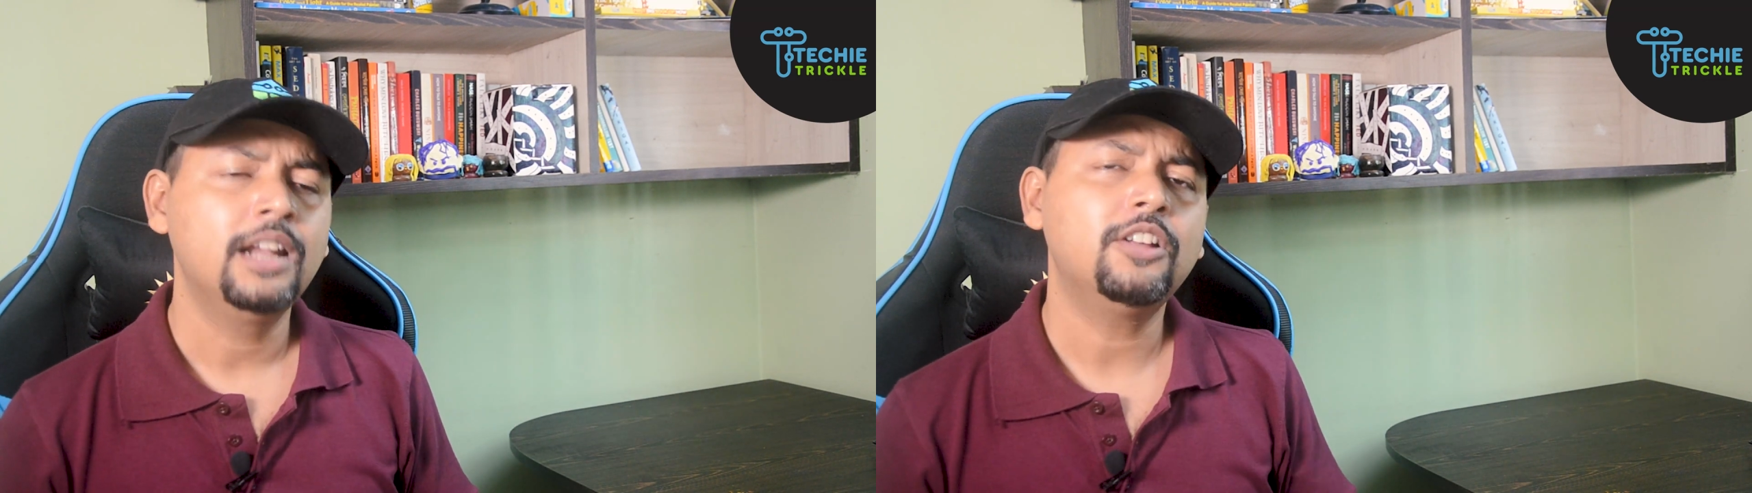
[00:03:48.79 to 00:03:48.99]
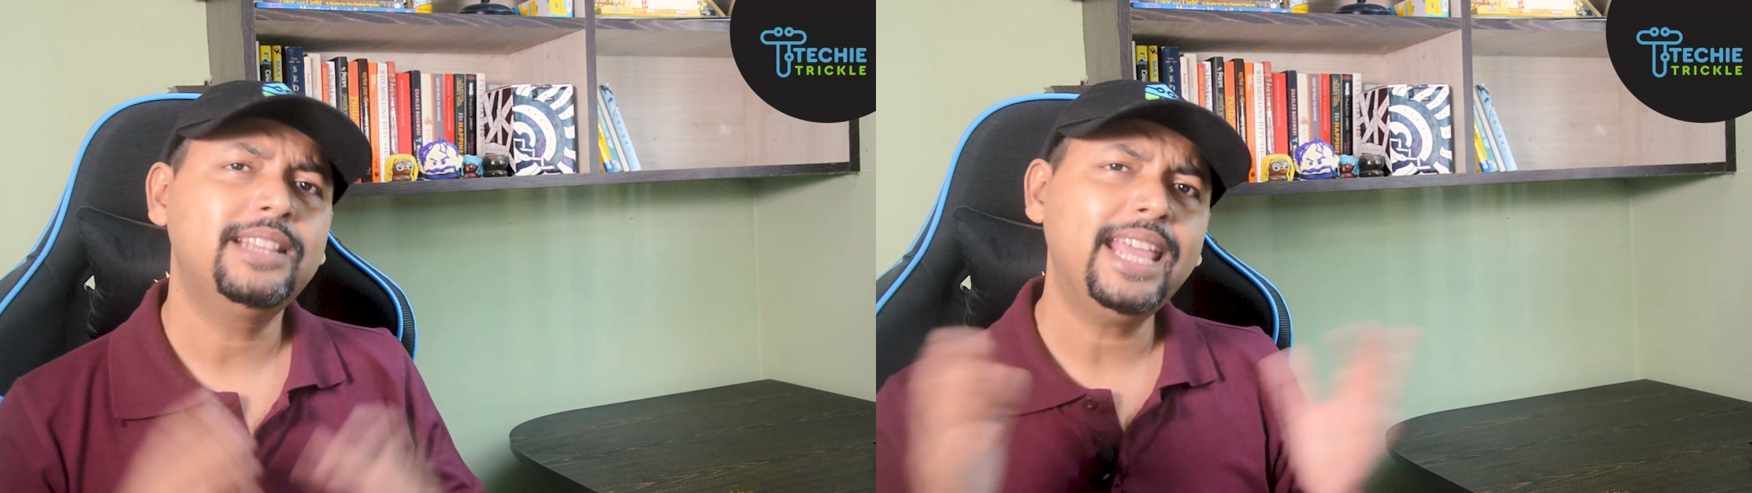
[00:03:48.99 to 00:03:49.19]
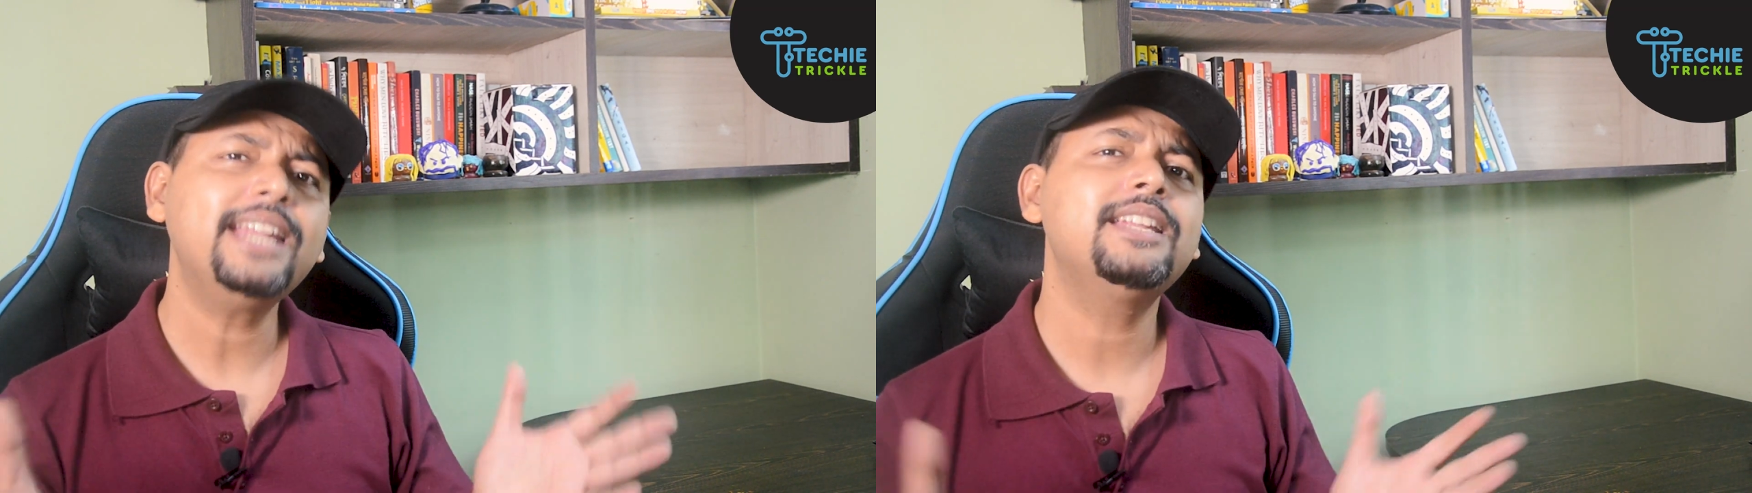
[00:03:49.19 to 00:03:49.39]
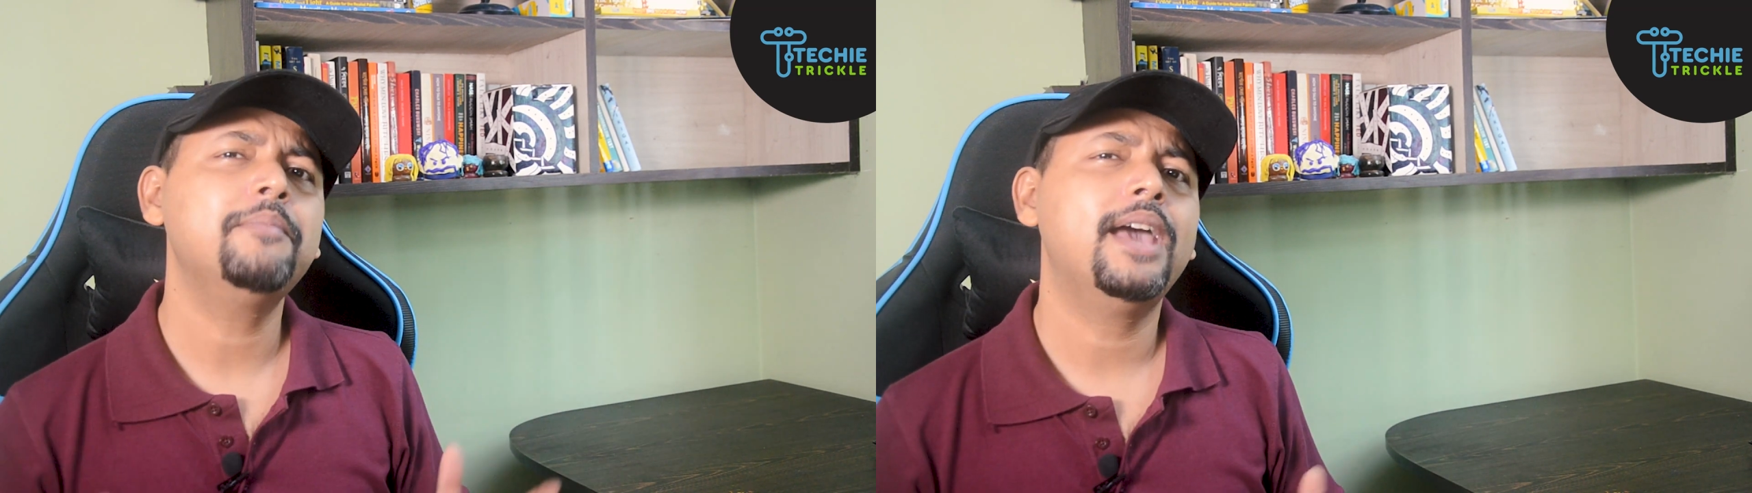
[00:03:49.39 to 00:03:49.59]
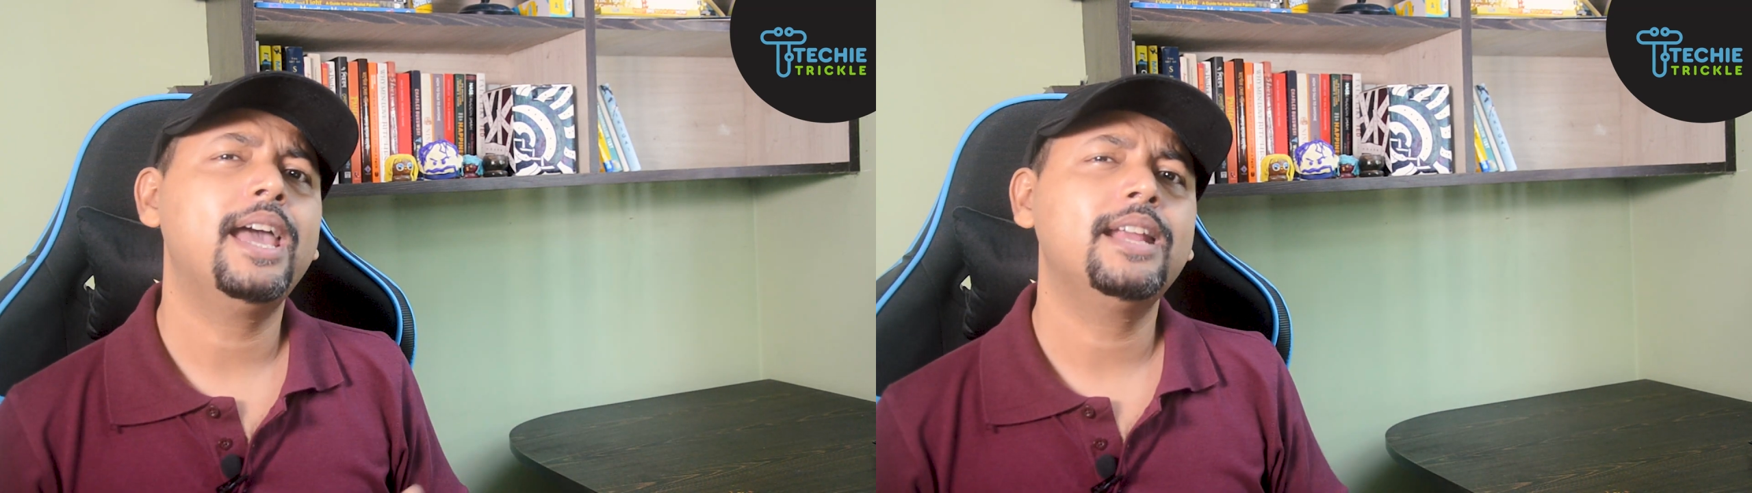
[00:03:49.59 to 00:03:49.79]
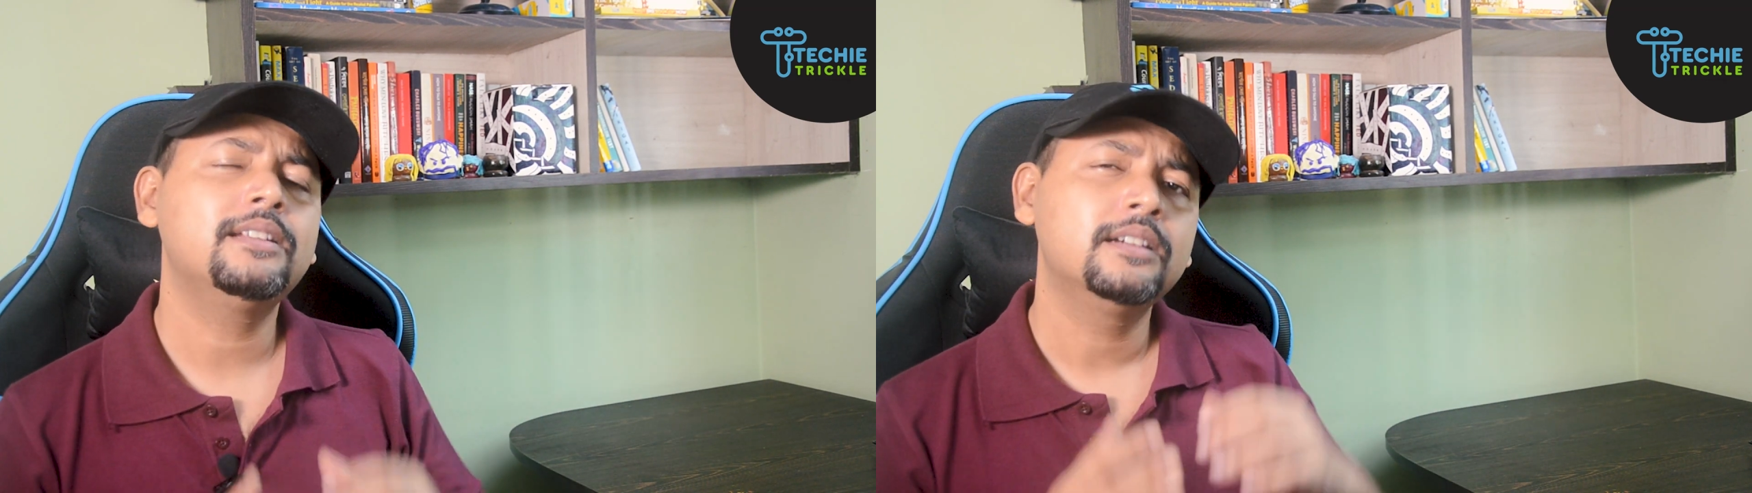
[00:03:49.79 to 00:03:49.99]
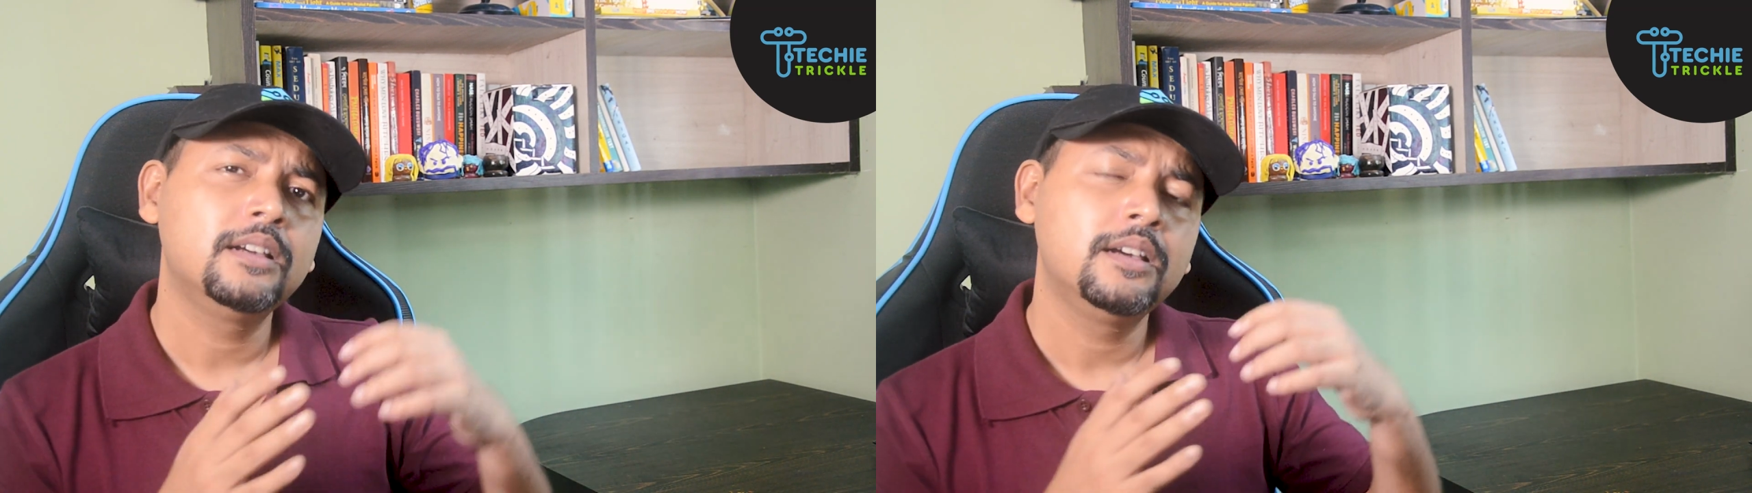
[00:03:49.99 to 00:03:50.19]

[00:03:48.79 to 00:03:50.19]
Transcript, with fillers: Now, they demand